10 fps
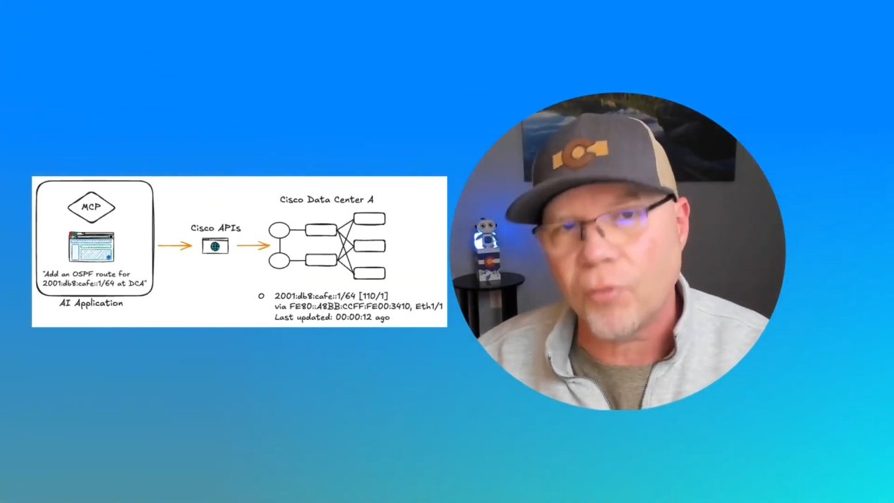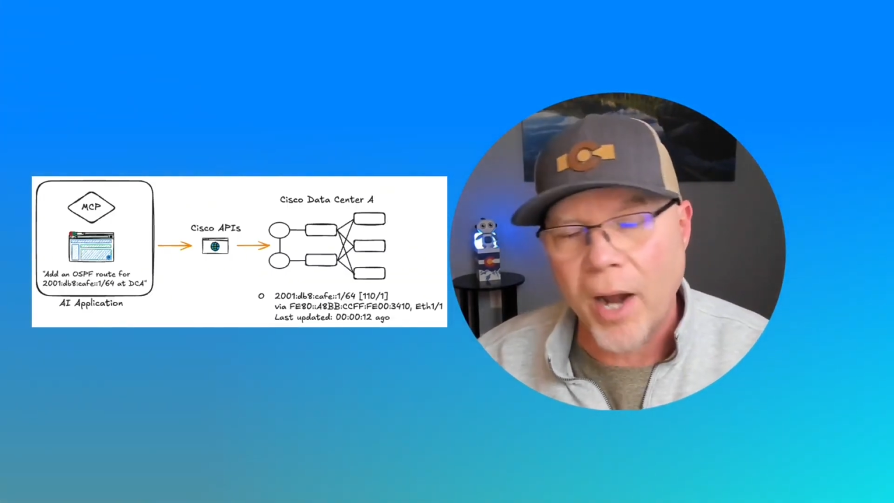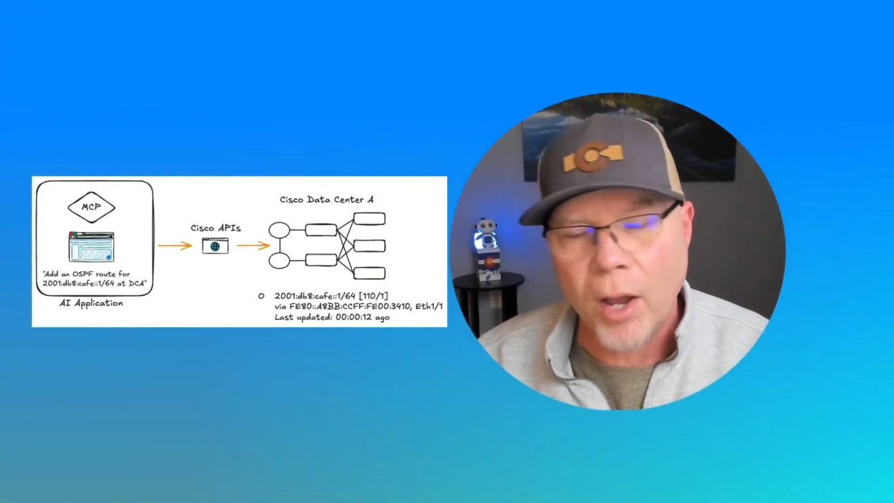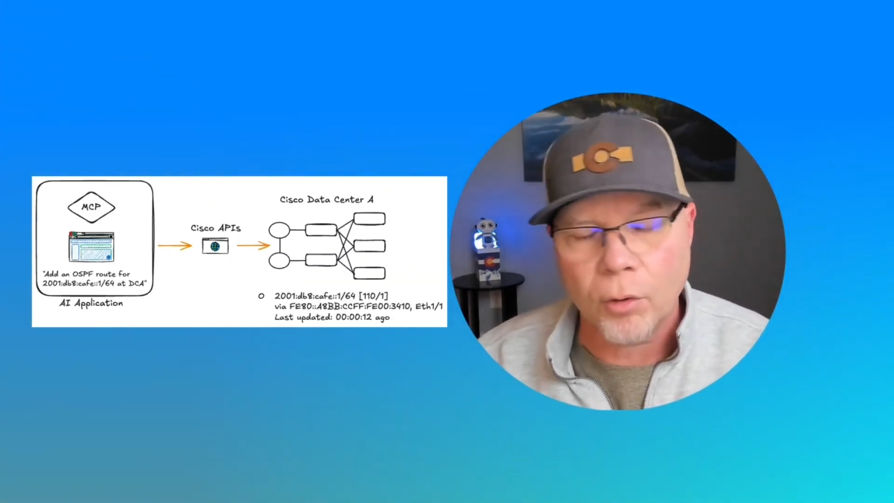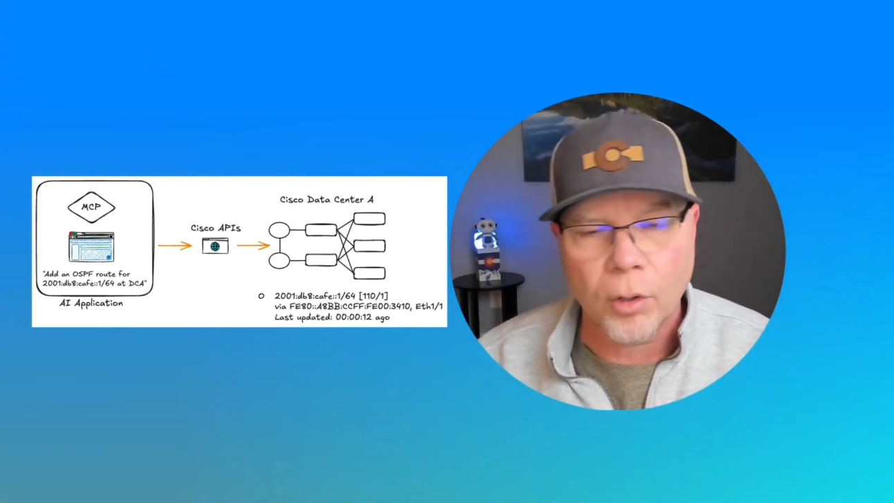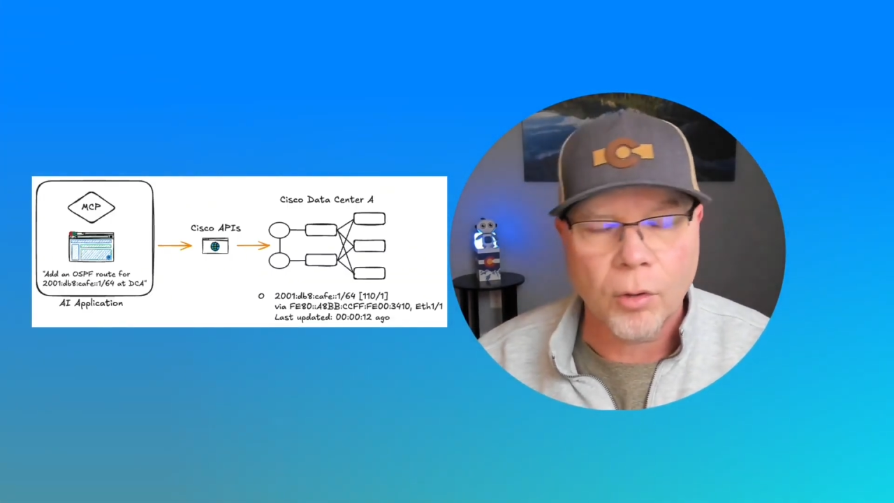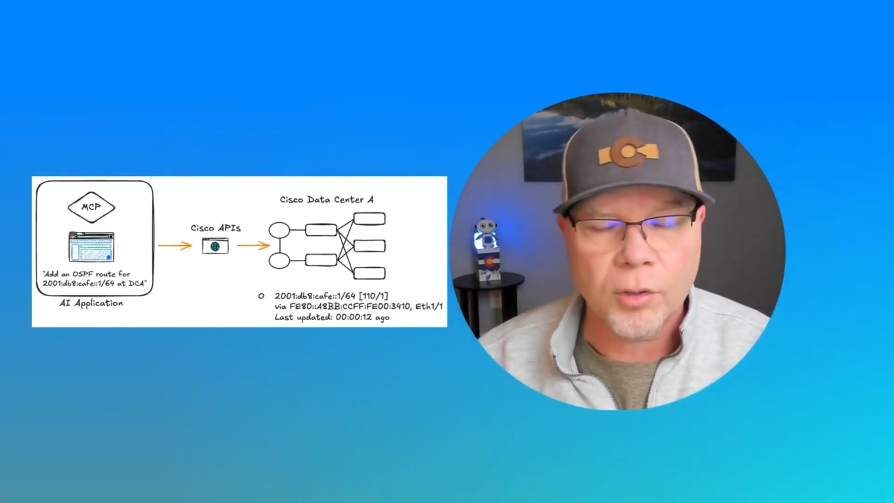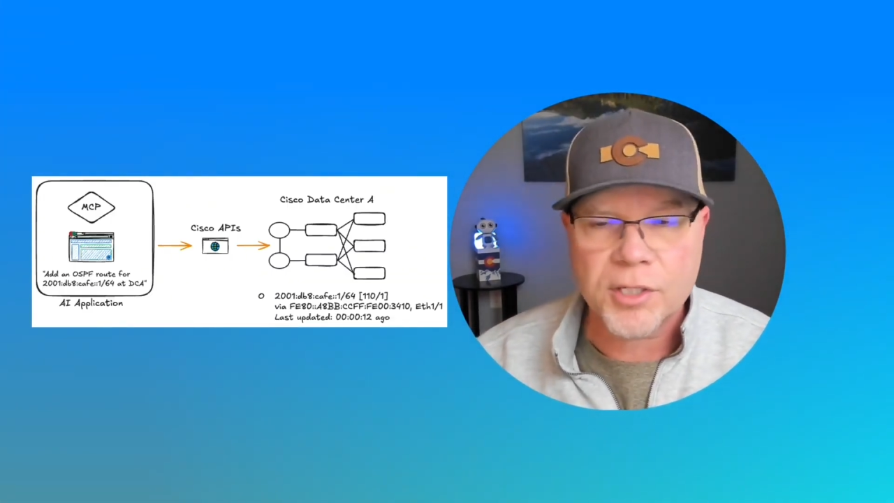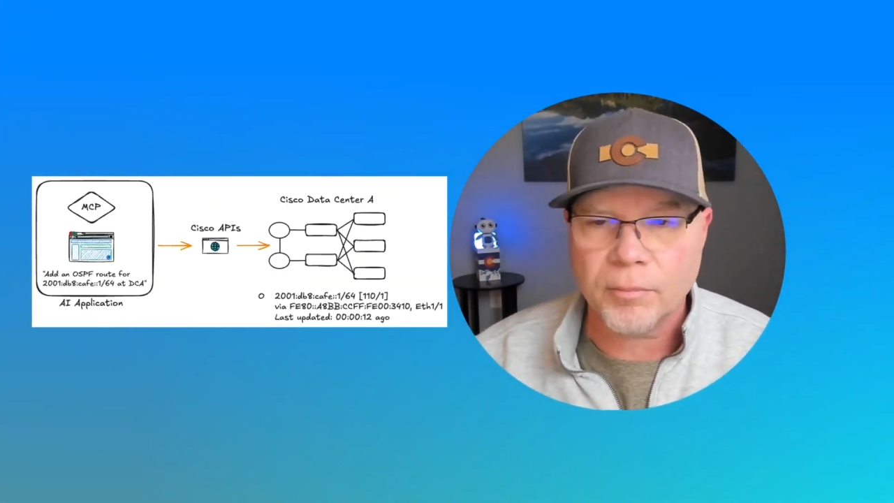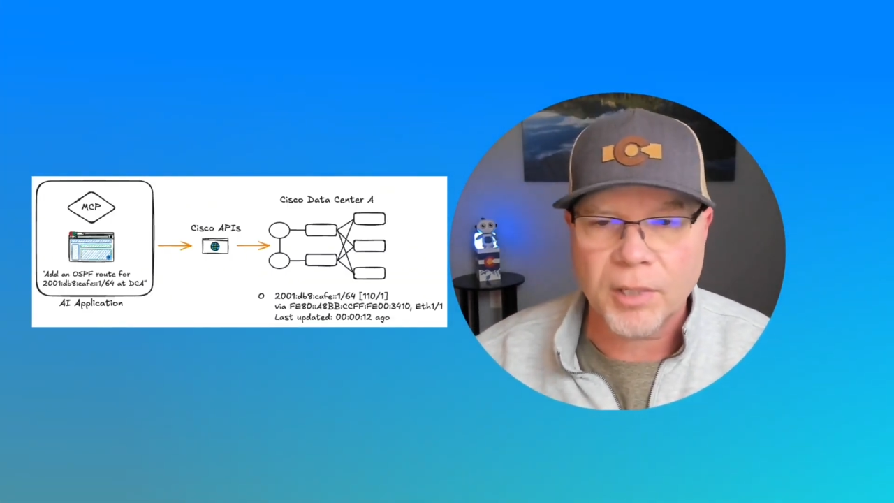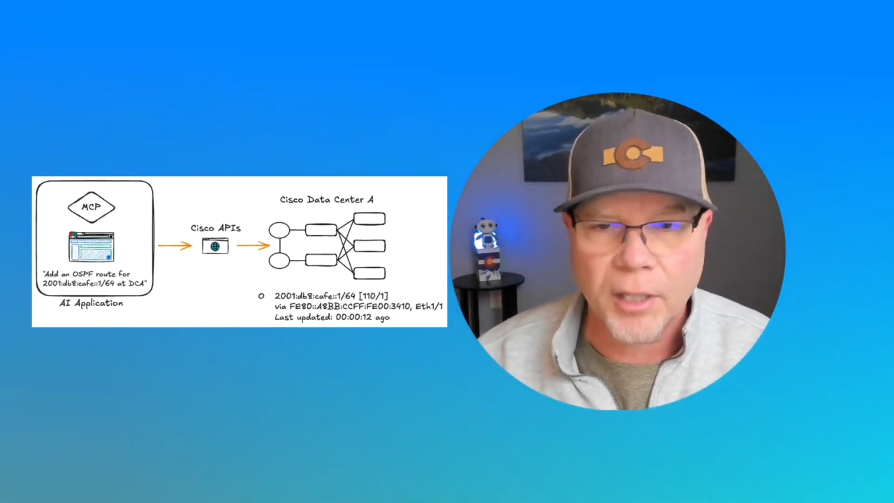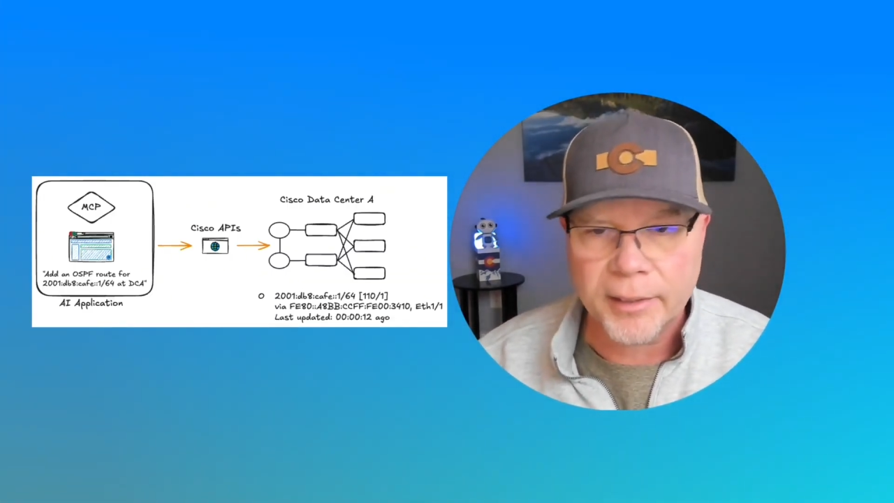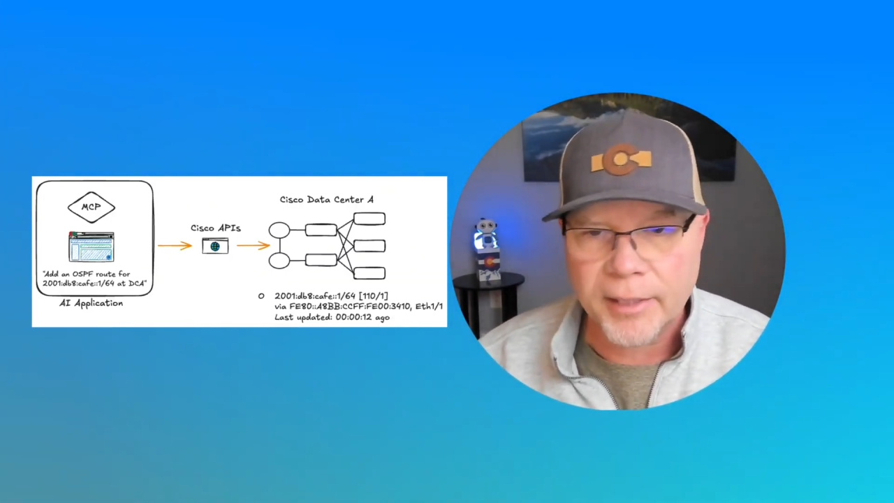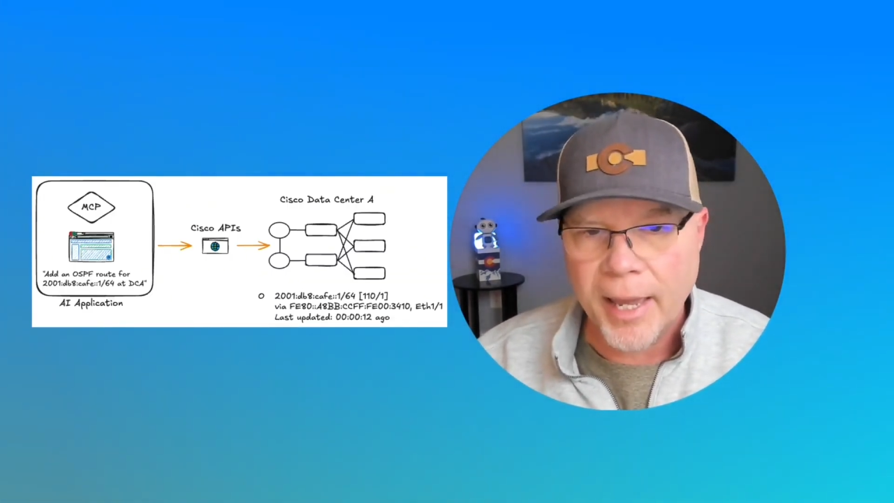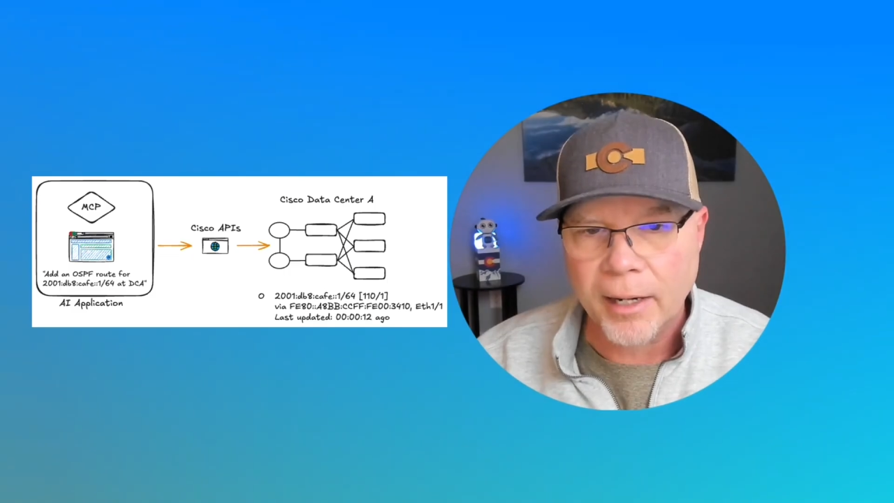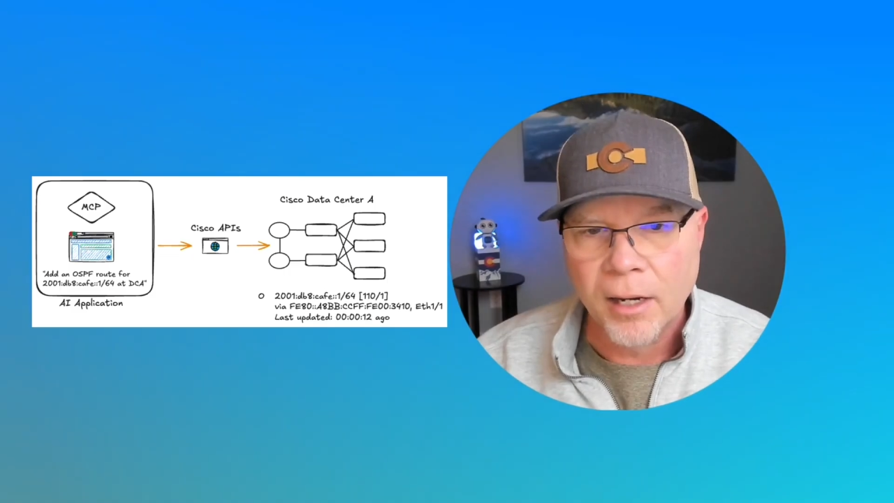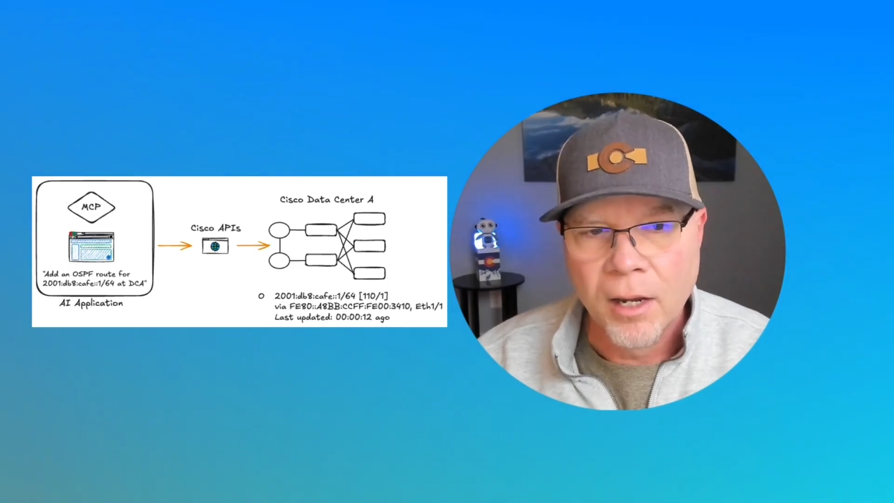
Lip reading: router or something like that.